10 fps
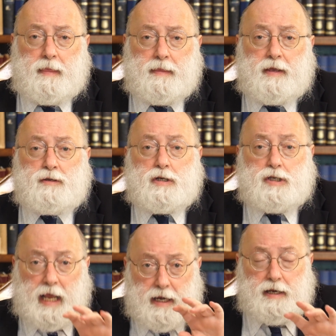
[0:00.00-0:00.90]
They just
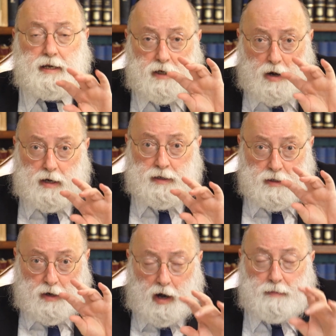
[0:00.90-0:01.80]
said it in
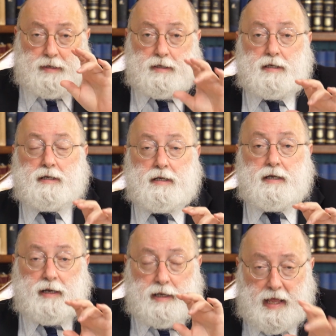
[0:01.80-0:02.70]
the garments,
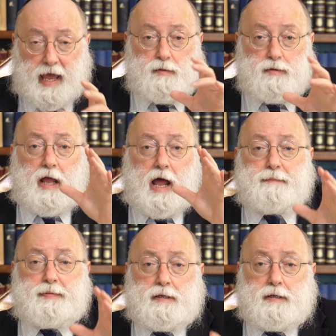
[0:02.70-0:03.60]
in a language the
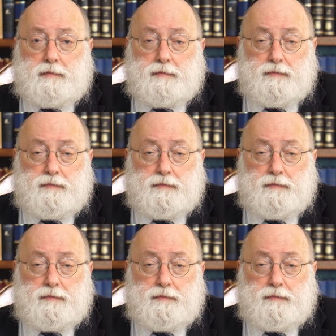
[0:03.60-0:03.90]
opposite."